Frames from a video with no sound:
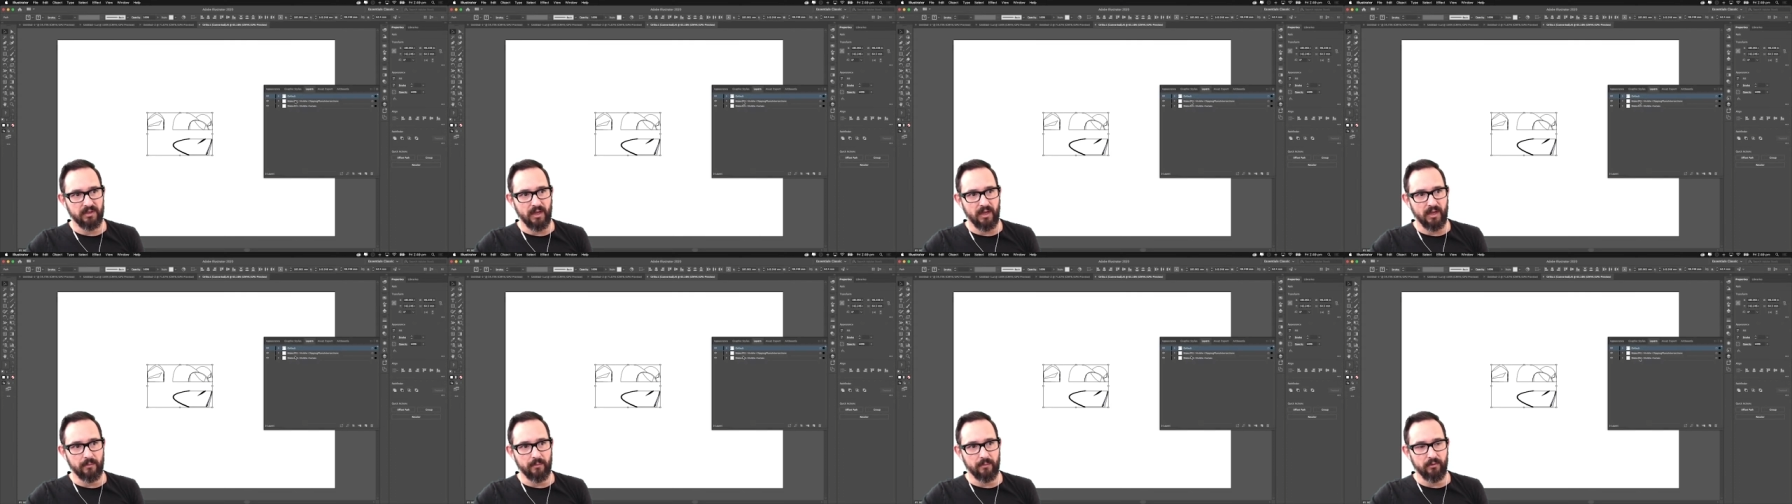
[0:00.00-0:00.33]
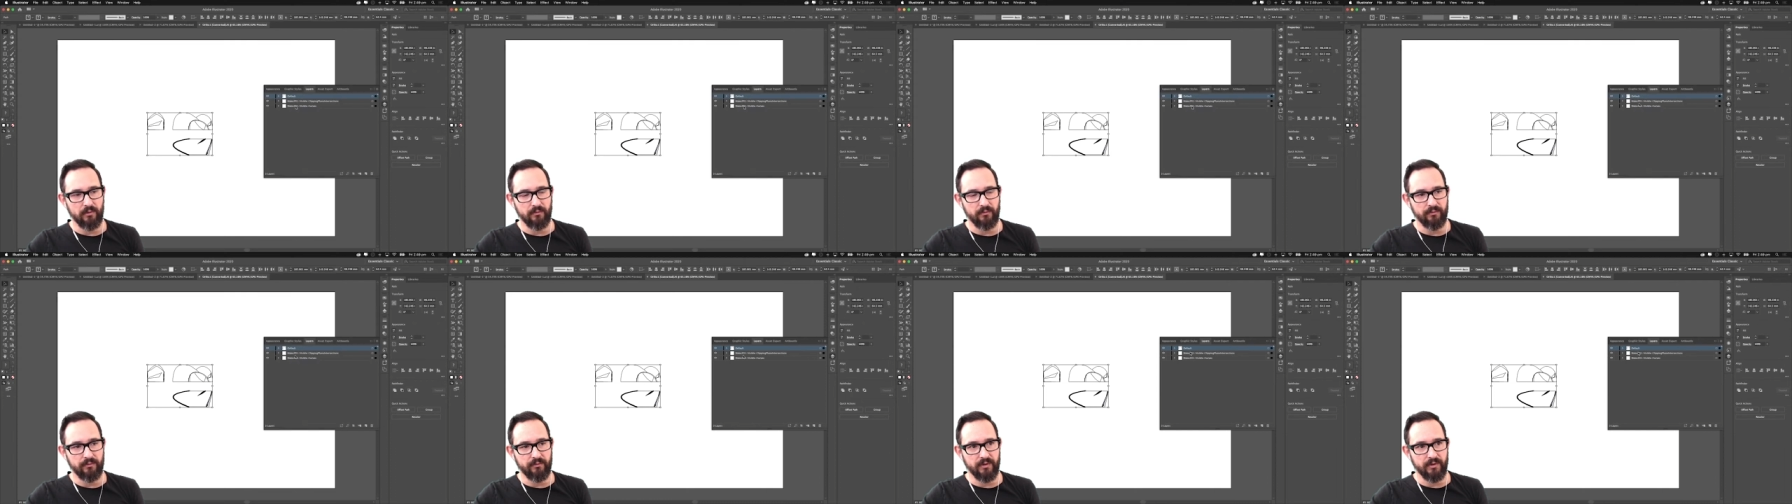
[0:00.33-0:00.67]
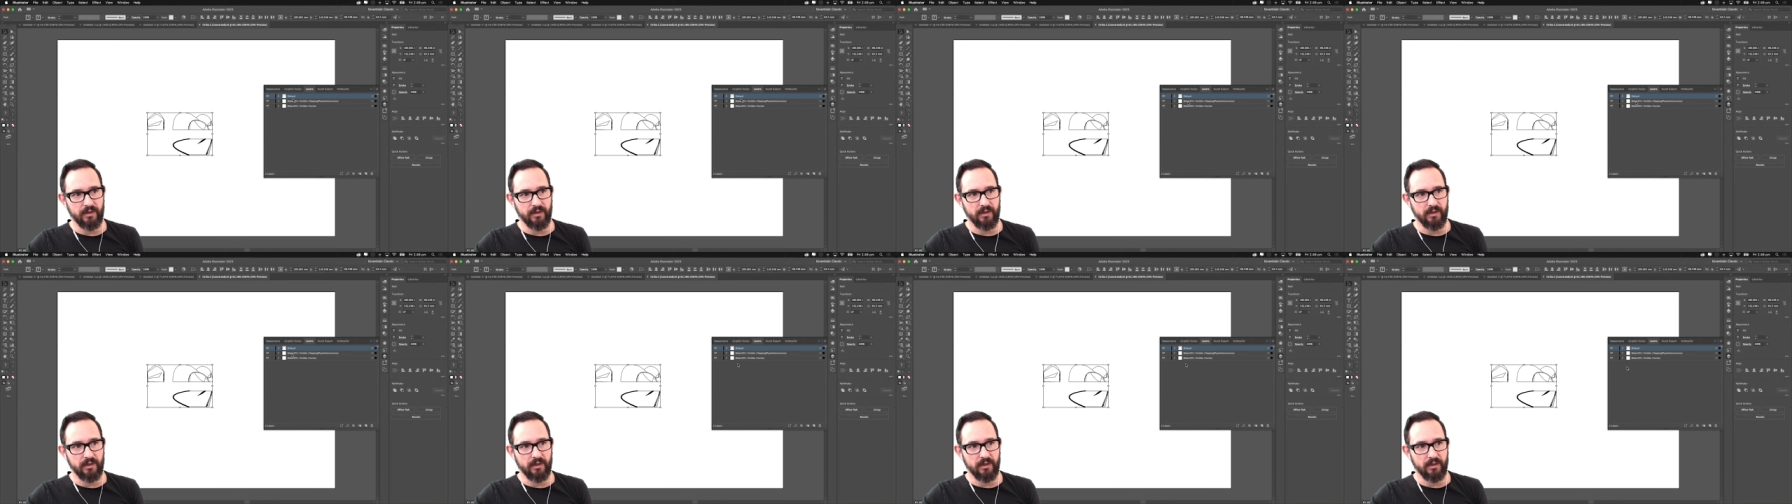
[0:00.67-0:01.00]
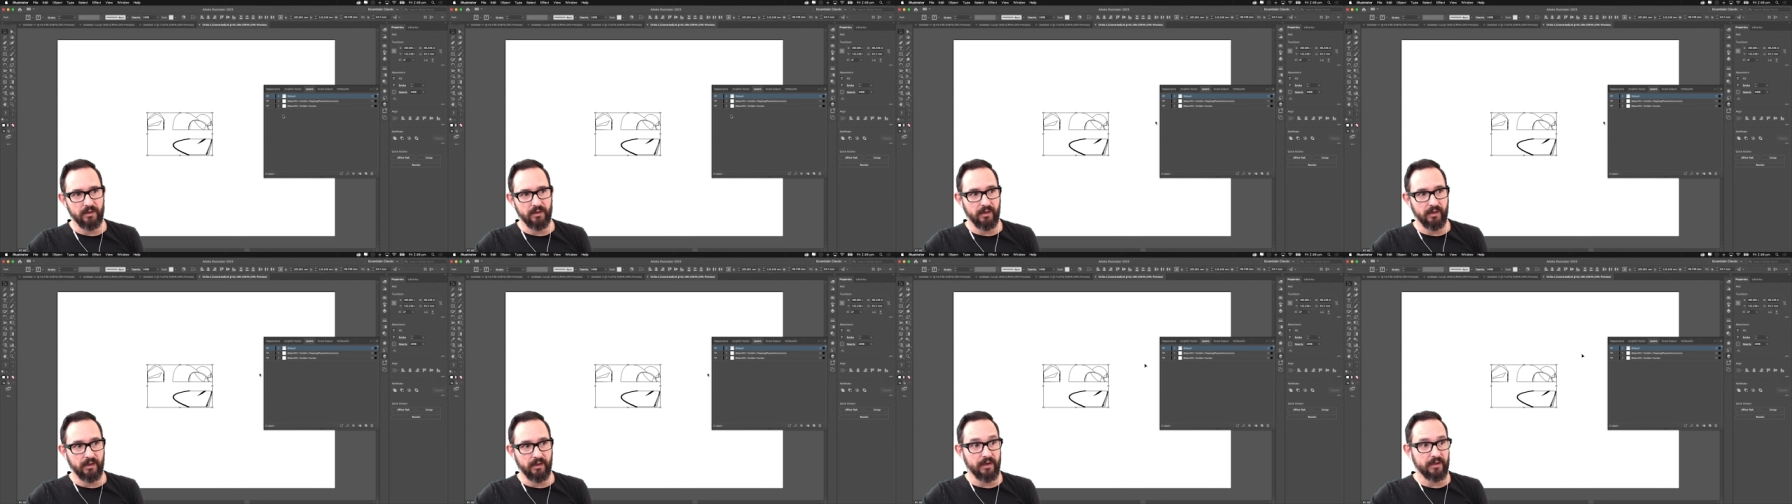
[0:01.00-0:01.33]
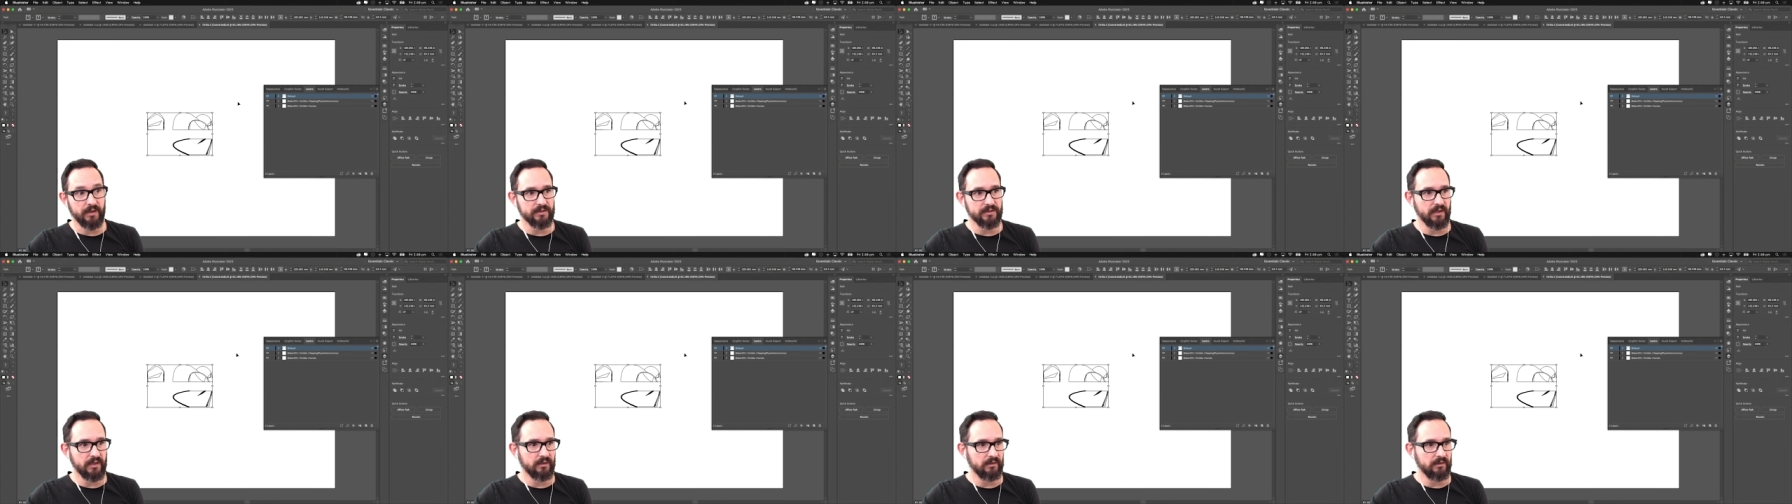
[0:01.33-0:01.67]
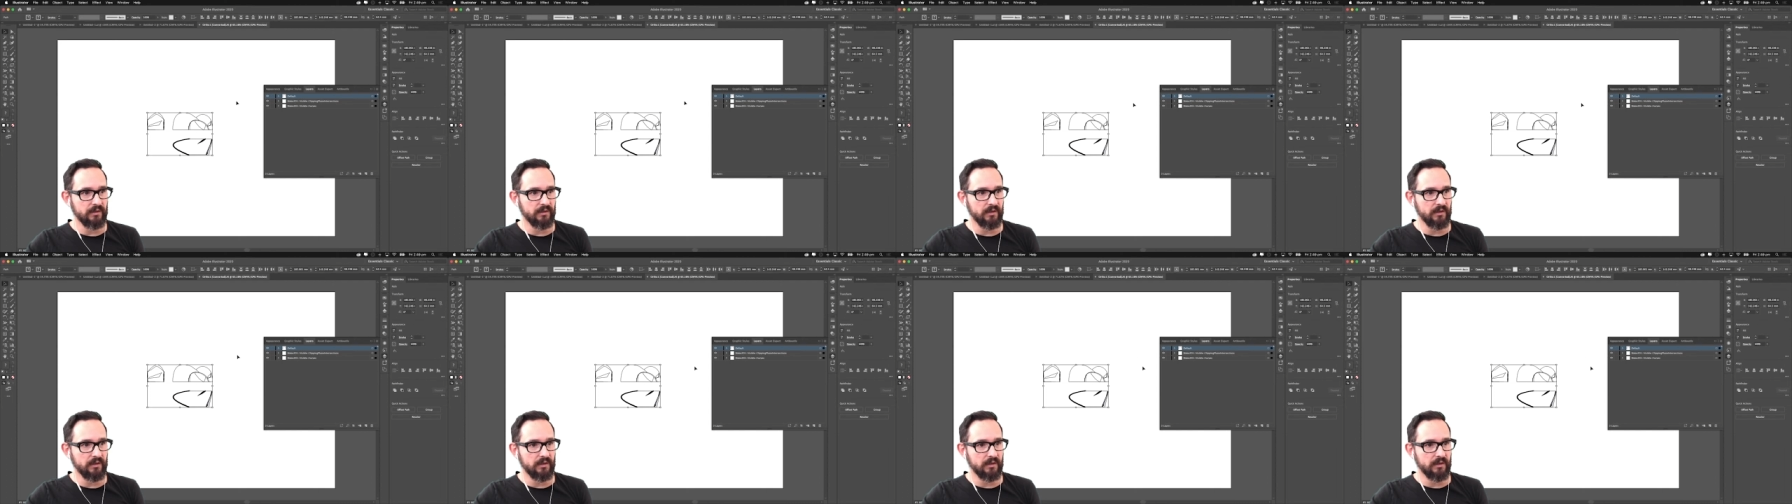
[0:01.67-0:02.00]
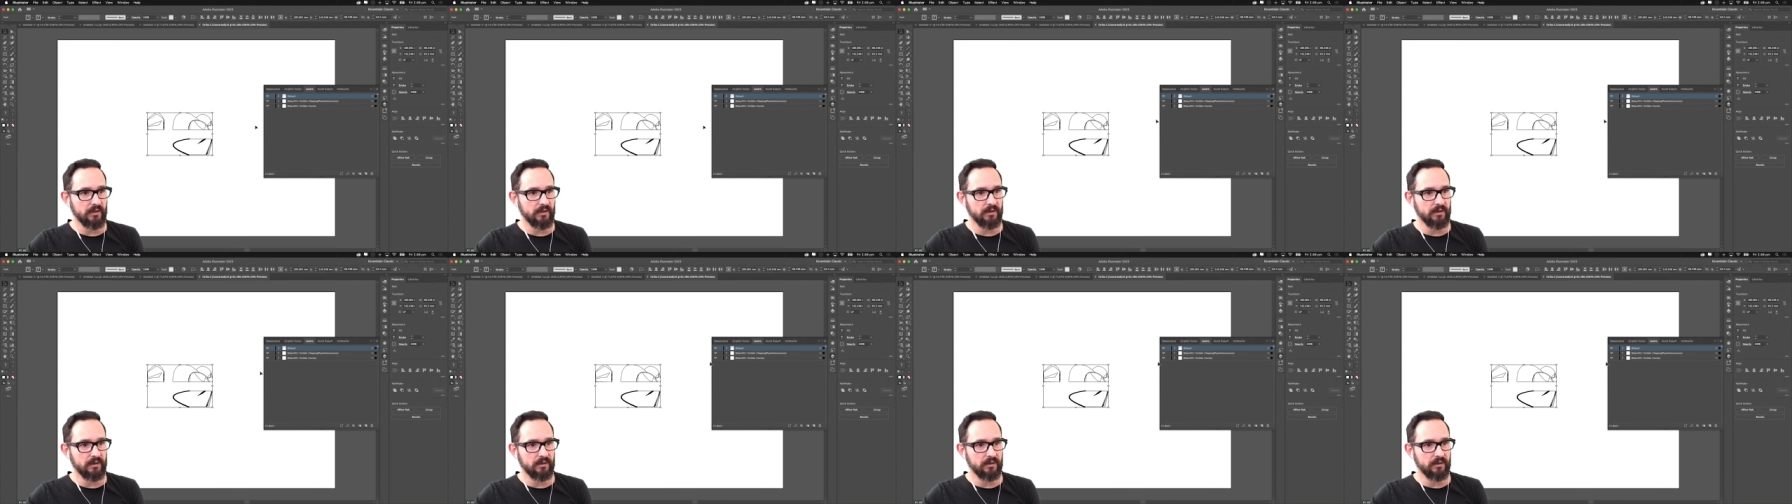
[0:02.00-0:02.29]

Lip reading: type of layers that